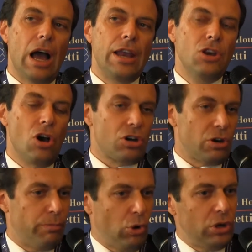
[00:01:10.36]

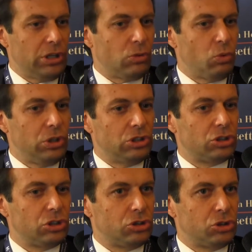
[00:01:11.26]
another point
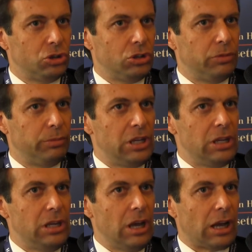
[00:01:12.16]
which should
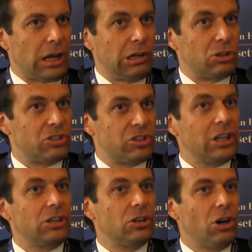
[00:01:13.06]
be a clear
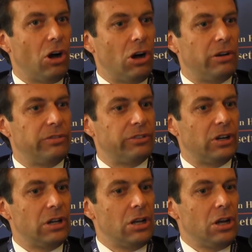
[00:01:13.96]
signal of
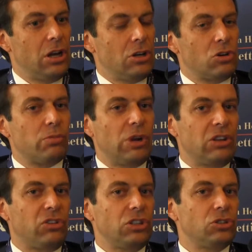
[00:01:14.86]

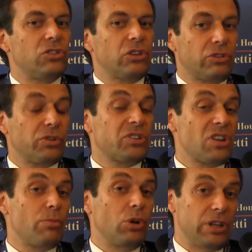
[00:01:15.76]
normalizations is, for
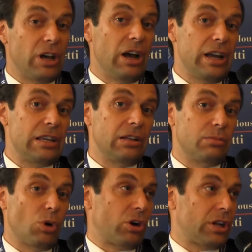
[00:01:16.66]
example, the high
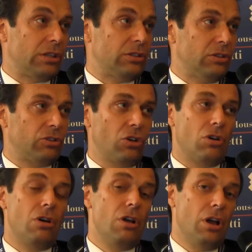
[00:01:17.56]
yield market.
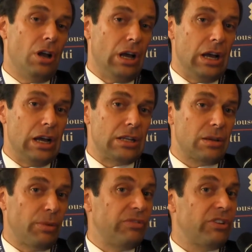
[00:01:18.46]
So
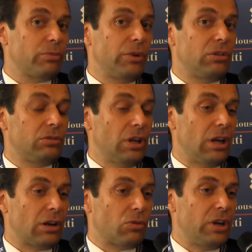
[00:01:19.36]
sub-investment
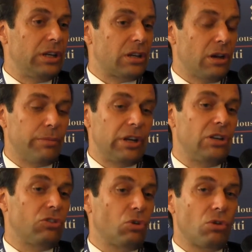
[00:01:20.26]
grade
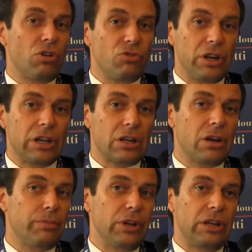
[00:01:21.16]
companies or unrated
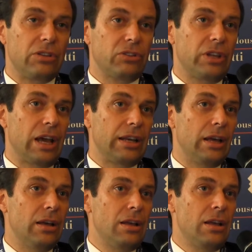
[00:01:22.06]
companies that